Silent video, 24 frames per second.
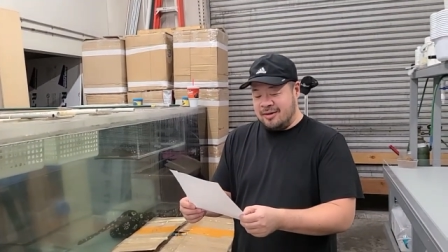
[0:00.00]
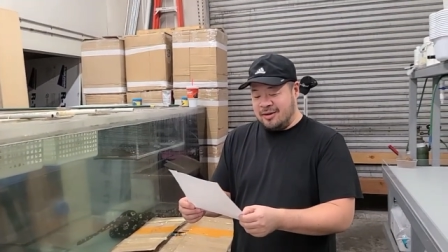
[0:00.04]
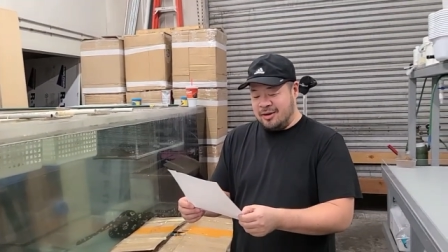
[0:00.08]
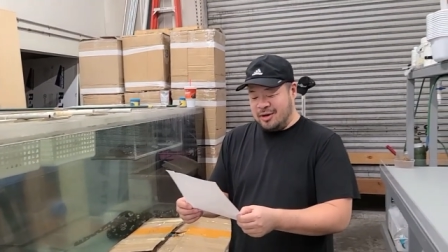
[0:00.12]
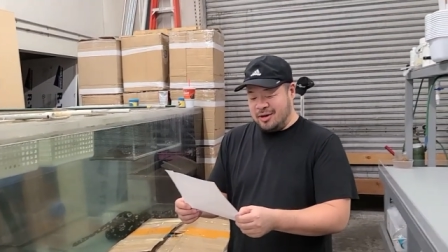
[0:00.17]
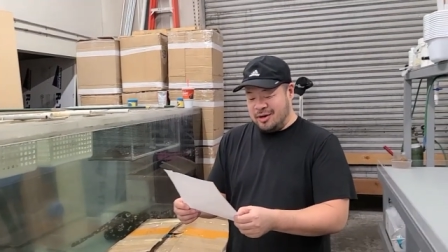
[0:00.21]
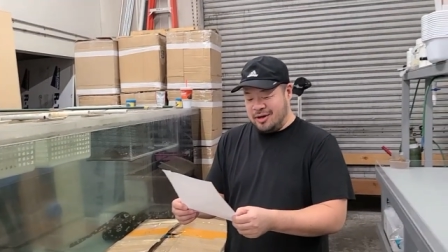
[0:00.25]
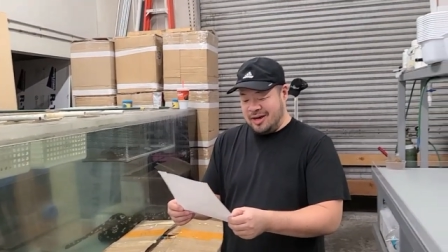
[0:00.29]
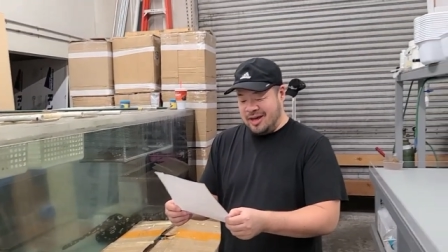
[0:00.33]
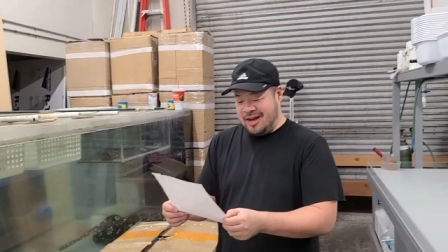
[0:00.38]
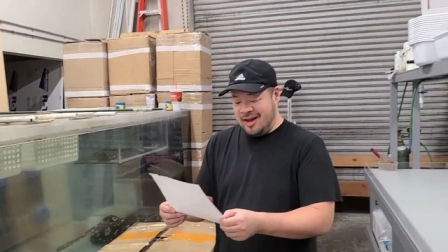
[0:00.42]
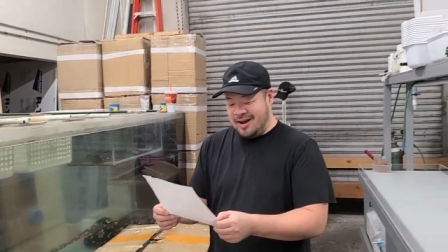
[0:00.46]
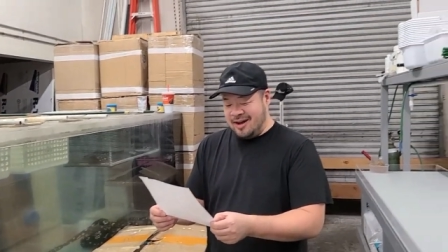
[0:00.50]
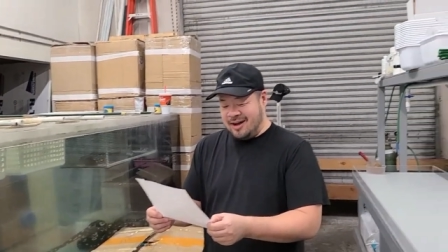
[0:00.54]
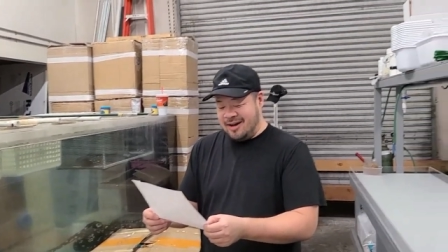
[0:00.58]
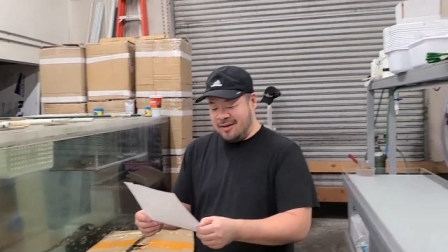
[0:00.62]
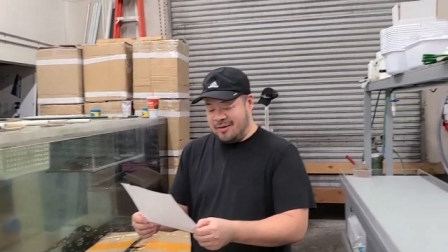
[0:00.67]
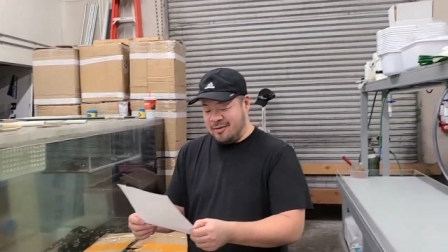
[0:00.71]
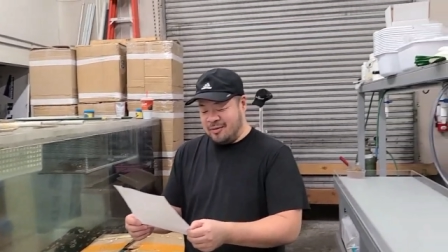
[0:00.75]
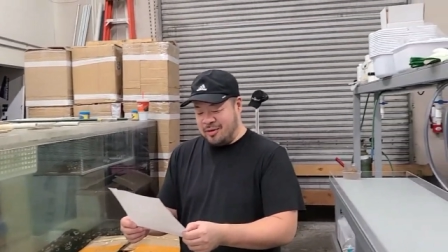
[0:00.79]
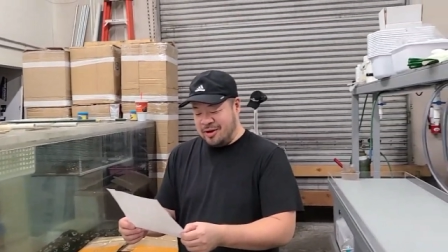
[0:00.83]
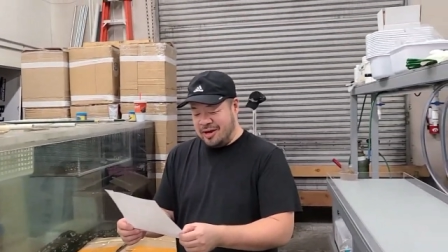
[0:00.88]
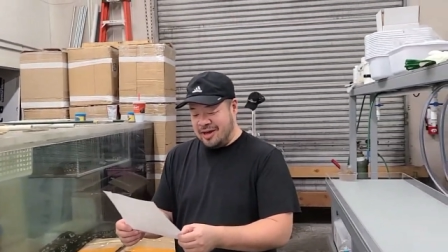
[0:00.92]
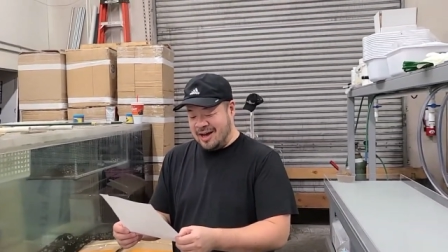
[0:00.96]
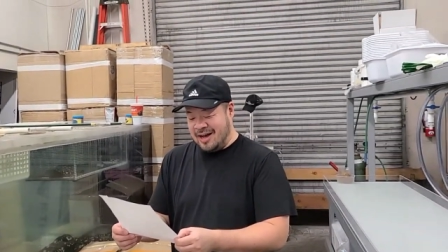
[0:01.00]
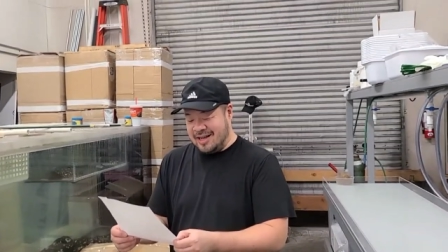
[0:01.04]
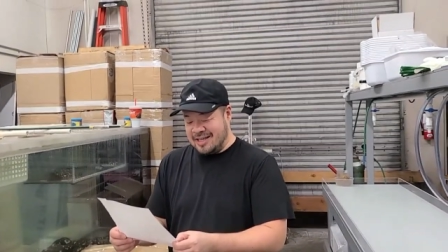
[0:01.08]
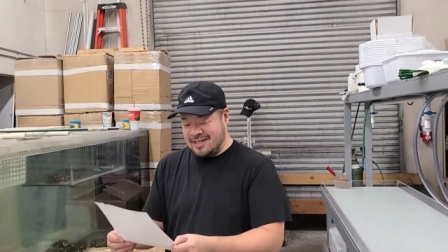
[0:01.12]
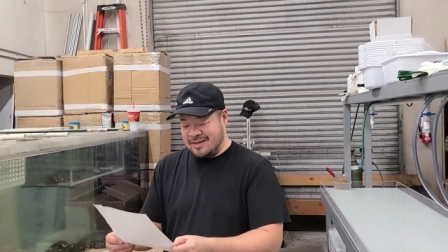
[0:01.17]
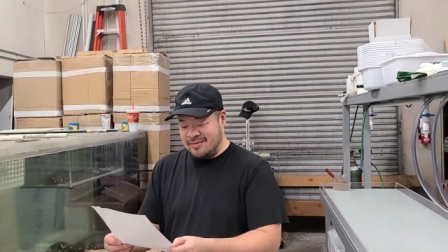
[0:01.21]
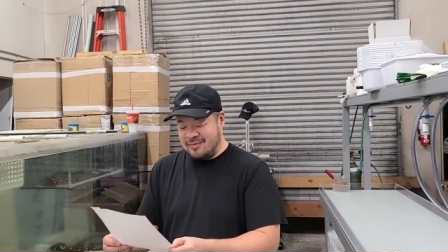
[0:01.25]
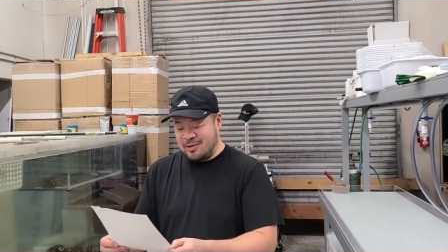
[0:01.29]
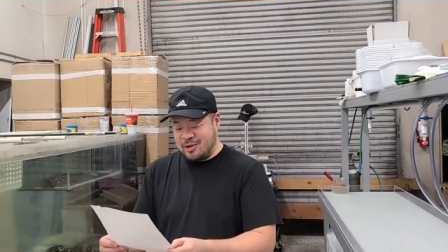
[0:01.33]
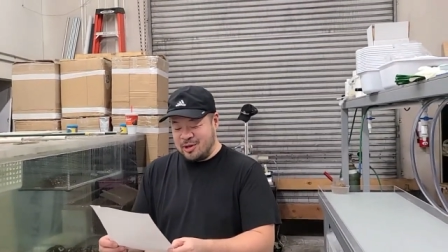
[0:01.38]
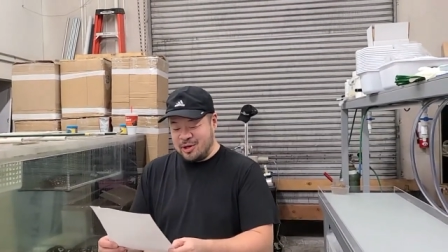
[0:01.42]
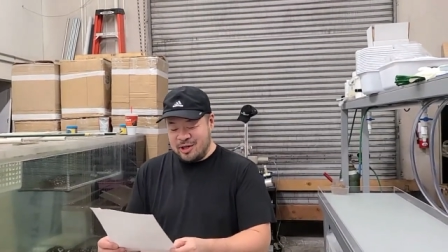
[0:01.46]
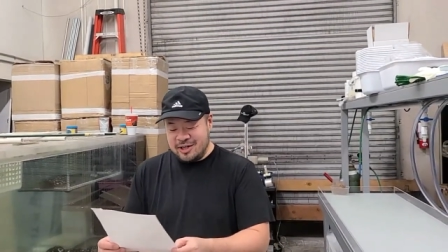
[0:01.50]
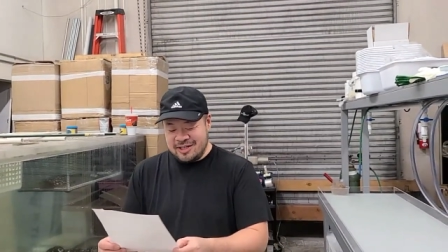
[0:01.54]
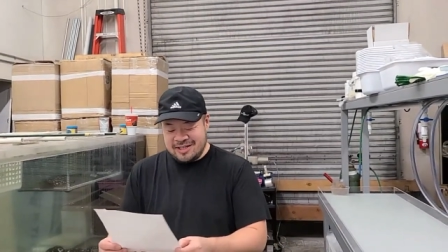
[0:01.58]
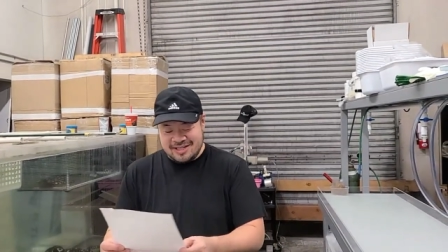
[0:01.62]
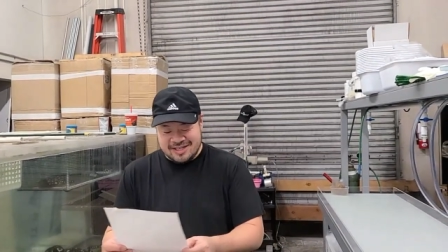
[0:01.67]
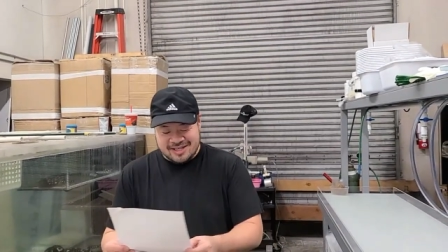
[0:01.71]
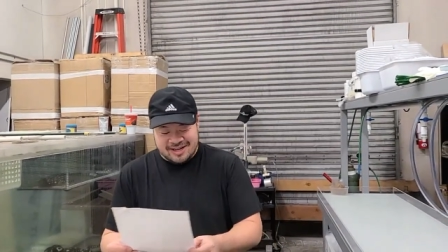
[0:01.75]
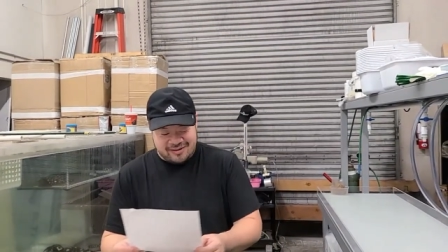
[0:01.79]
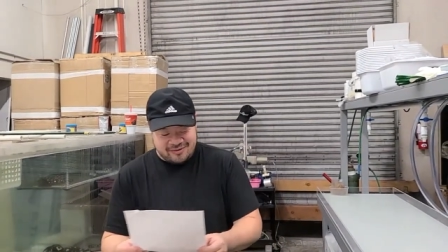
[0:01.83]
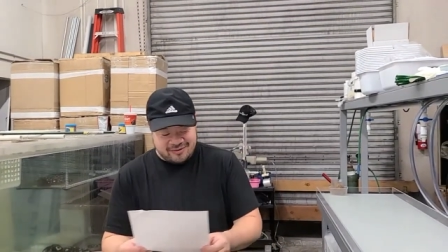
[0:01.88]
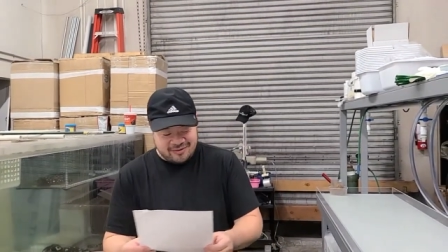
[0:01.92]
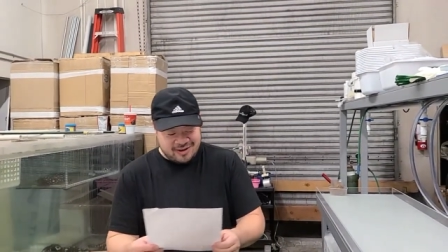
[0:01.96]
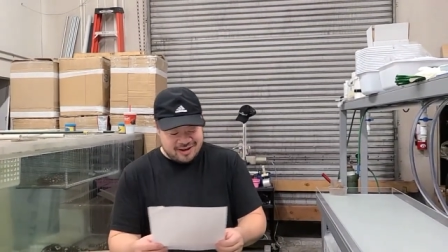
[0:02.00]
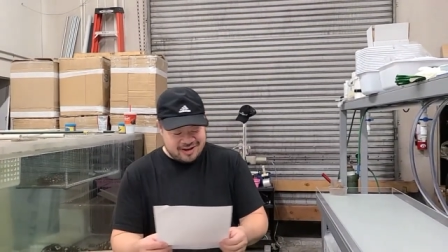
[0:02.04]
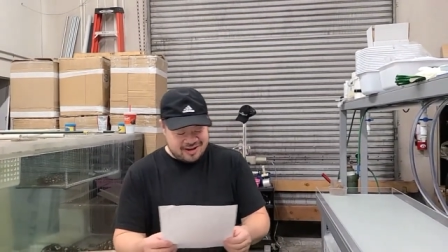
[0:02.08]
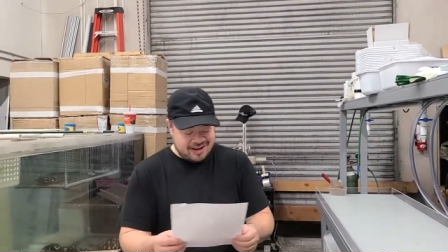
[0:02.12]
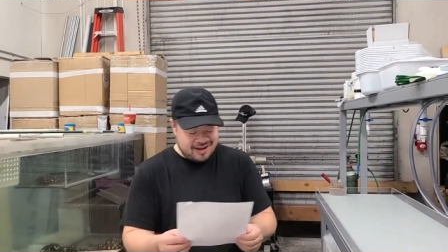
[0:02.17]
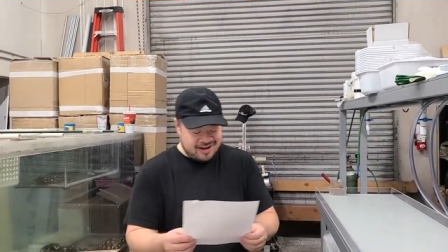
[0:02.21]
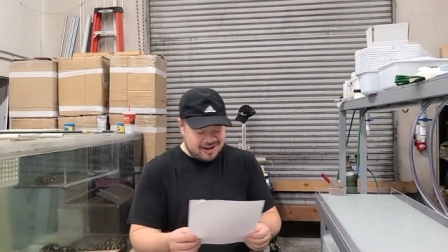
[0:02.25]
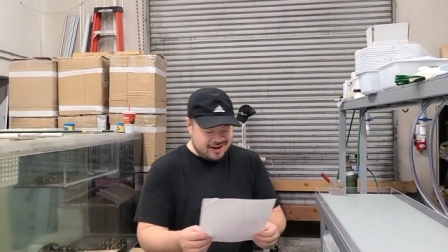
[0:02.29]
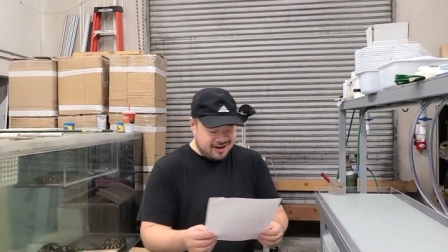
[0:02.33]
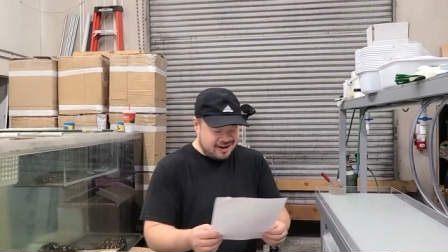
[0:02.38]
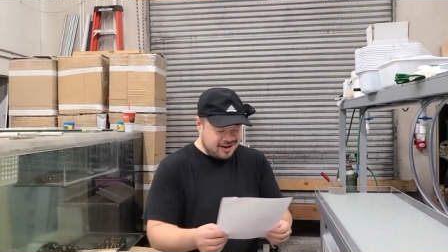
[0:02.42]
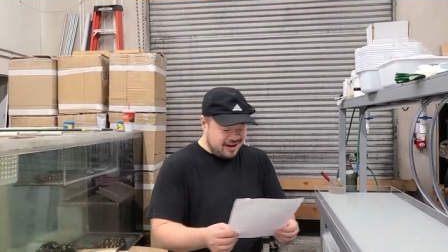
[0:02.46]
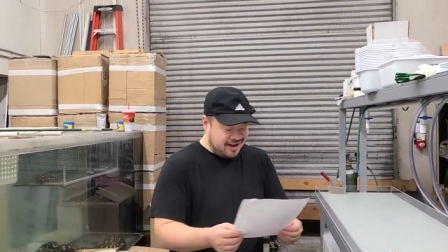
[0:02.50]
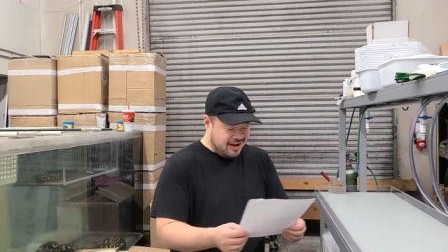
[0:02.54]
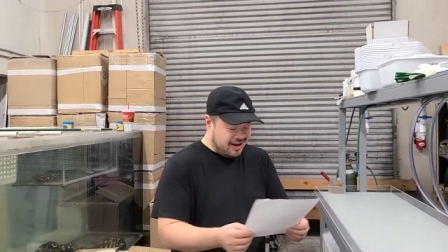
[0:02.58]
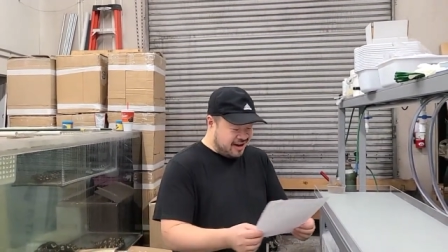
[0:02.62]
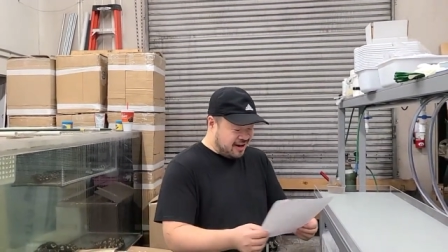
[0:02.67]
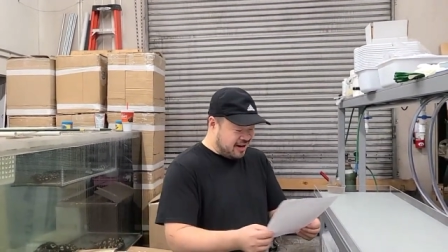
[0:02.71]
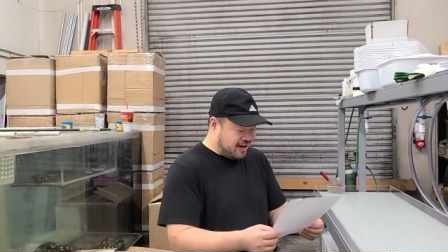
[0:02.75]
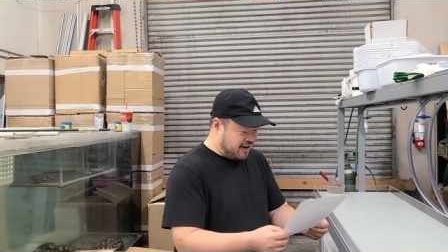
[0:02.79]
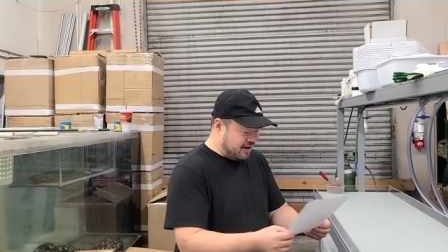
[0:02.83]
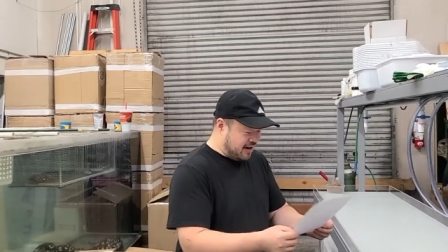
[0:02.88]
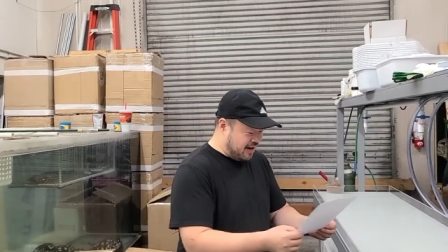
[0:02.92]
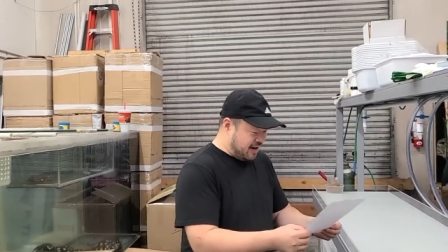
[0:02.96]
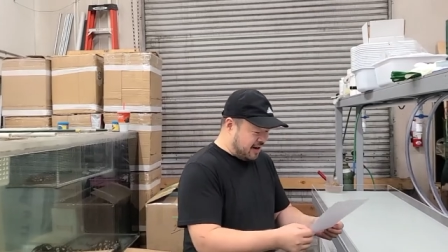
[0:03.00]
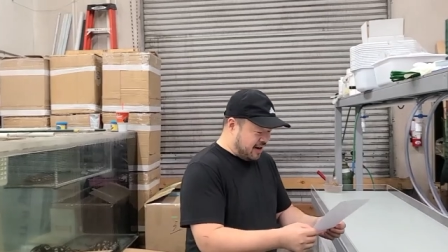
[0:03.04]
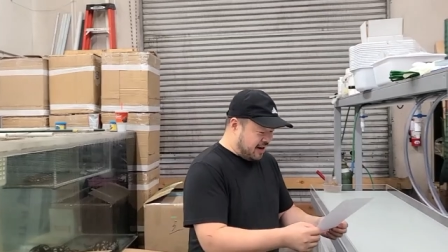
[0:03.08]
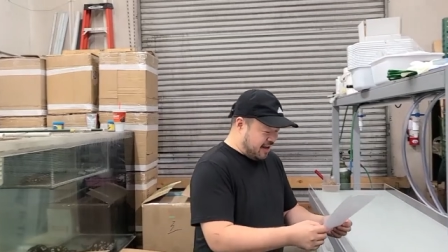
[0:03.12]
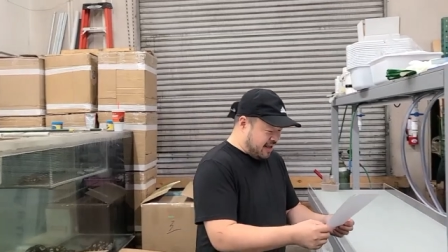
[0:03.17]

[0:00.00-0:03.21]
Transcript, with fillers: Oh, yeah, we got some good stuff in here. All right,